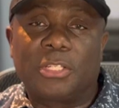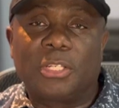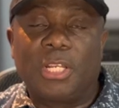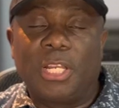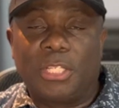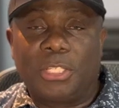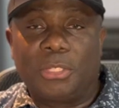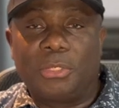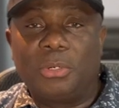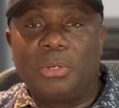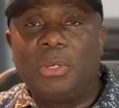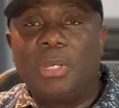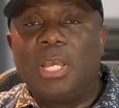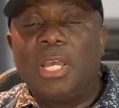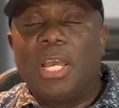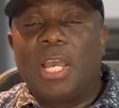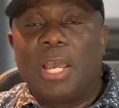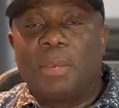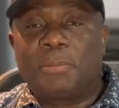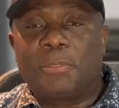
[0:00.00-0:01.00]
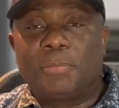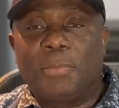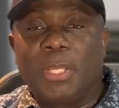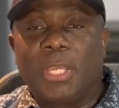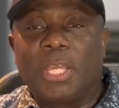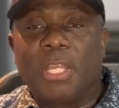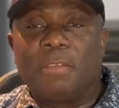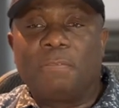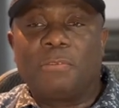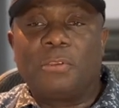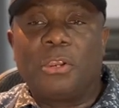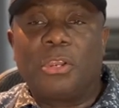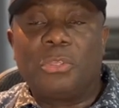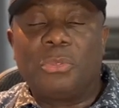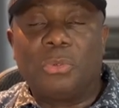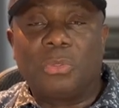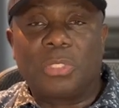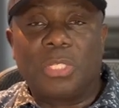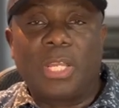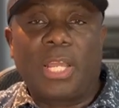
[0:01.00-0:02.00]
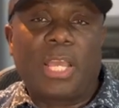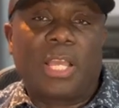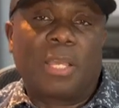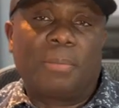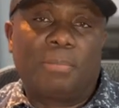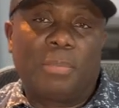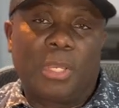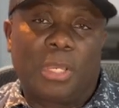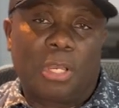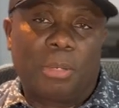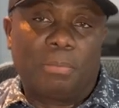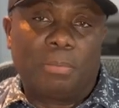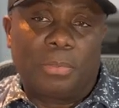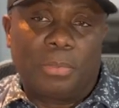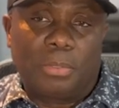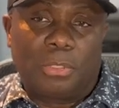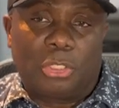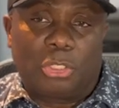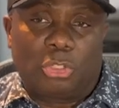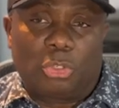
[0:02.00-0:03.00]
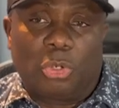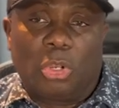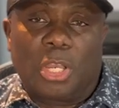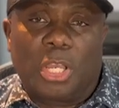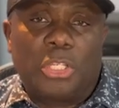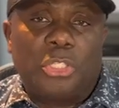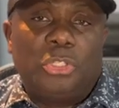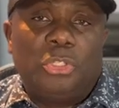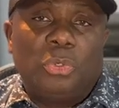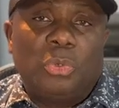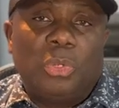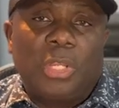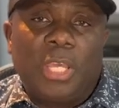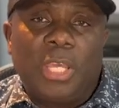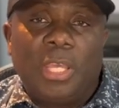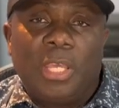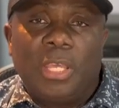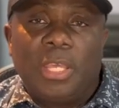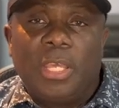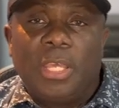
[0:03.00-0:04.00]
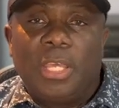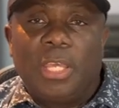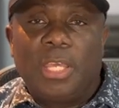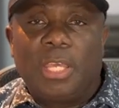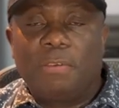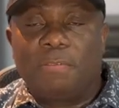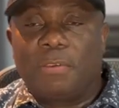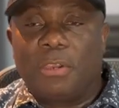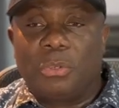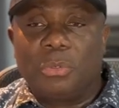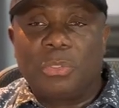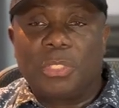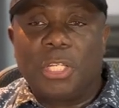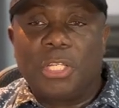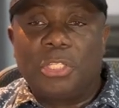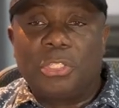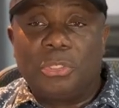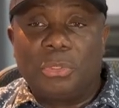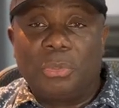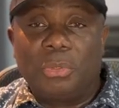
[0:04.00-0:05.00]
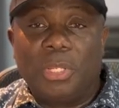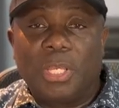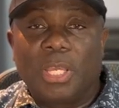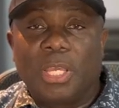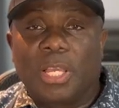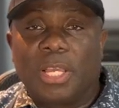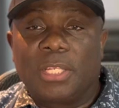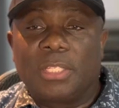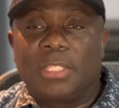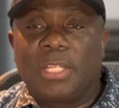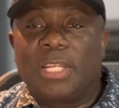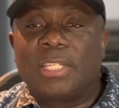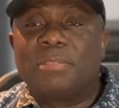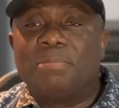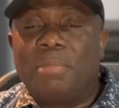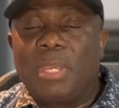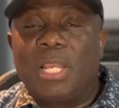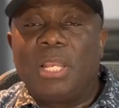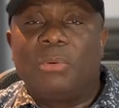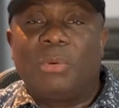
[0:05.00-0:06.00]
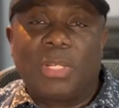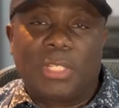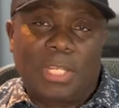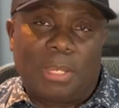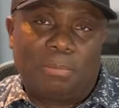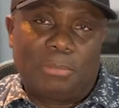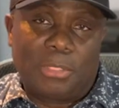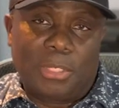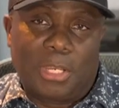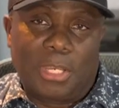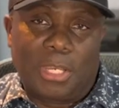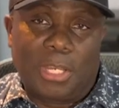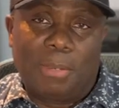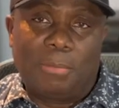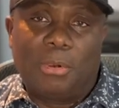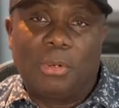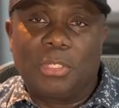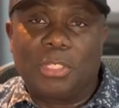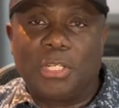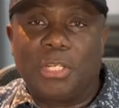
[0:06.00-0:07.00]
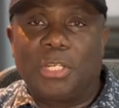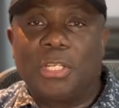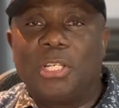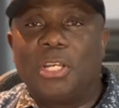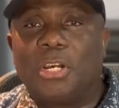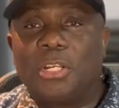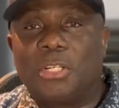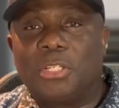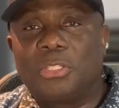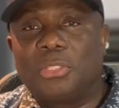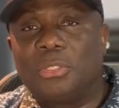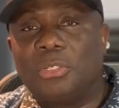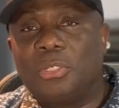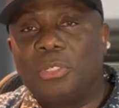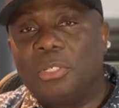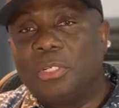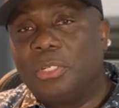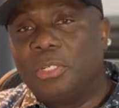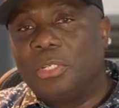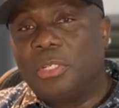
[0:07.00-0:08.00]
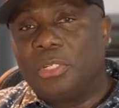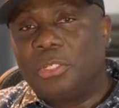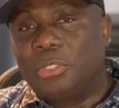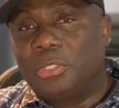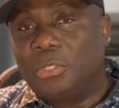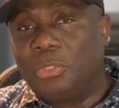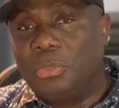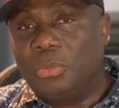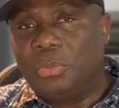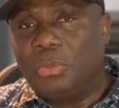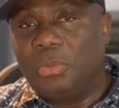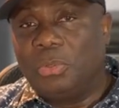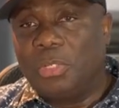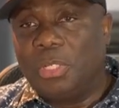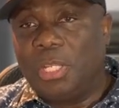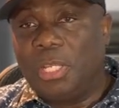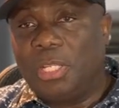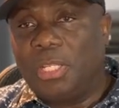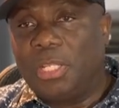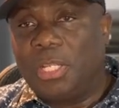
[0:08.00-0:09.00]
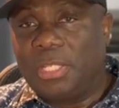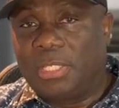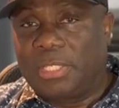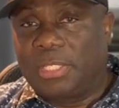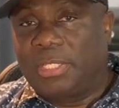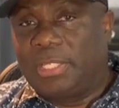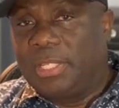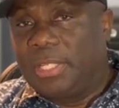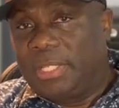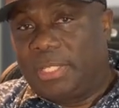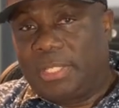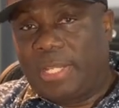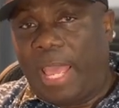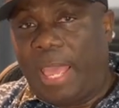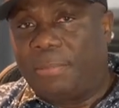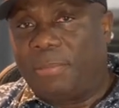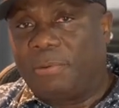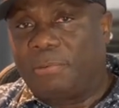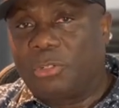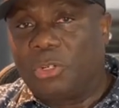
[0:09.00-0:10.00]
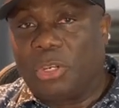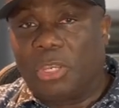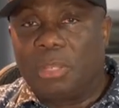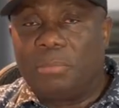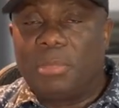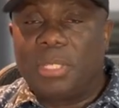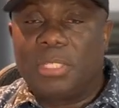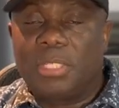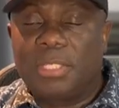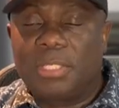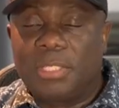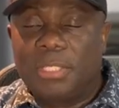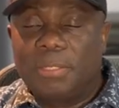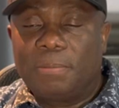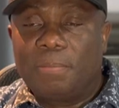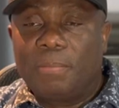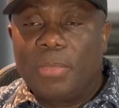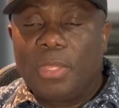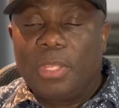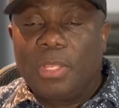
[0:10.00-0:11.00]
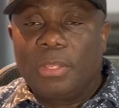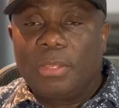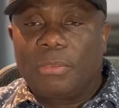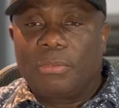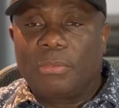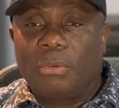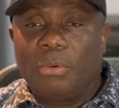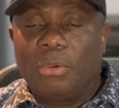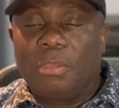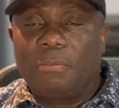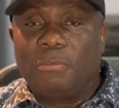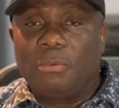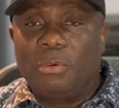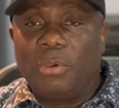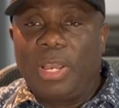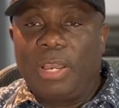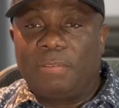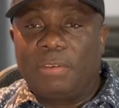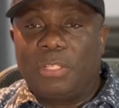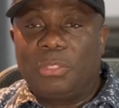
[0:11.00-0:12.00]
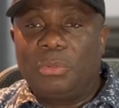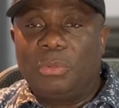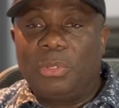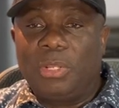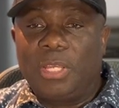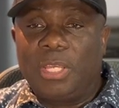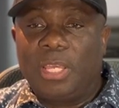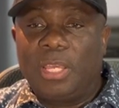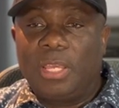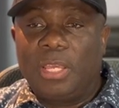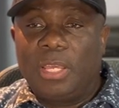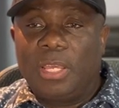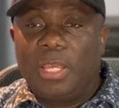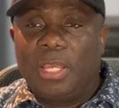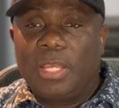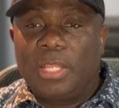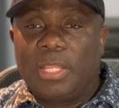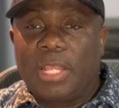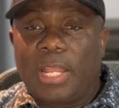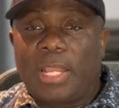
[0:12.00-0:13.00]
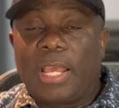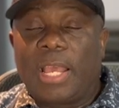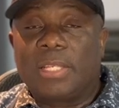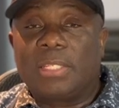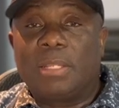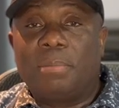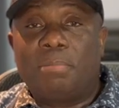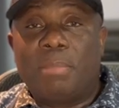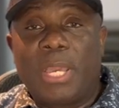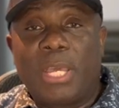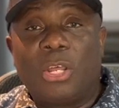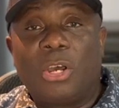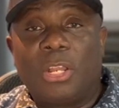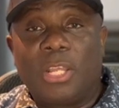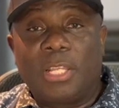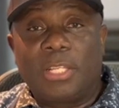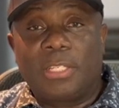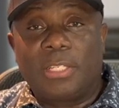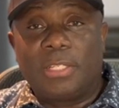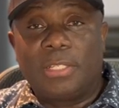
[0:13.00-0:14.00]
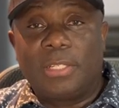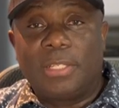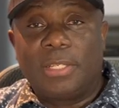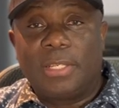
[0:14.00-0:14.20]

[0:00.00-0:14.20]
i should let you know i'm speaking if you're using like a pickup truck a dually if you're using a dually because that's mainly what i'm talking about here in order to to do the, this type of trucking business so if you have a dually that has the bed on it